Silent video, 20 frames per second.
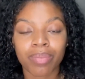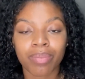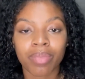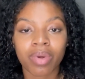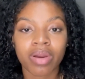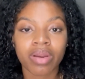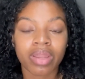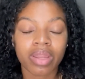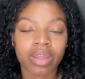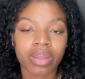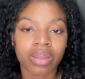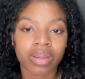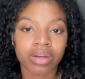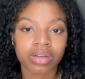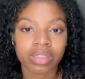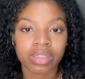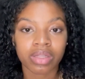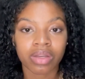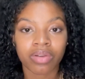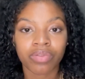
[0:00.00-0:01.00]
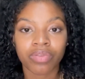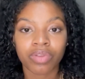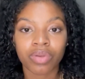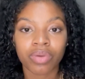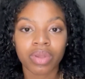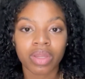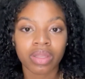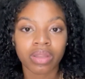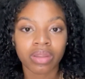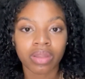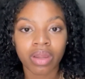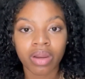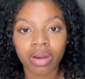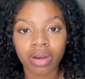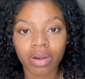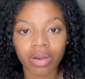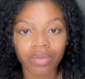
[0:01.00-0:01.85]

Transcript: market yourself, you can learn.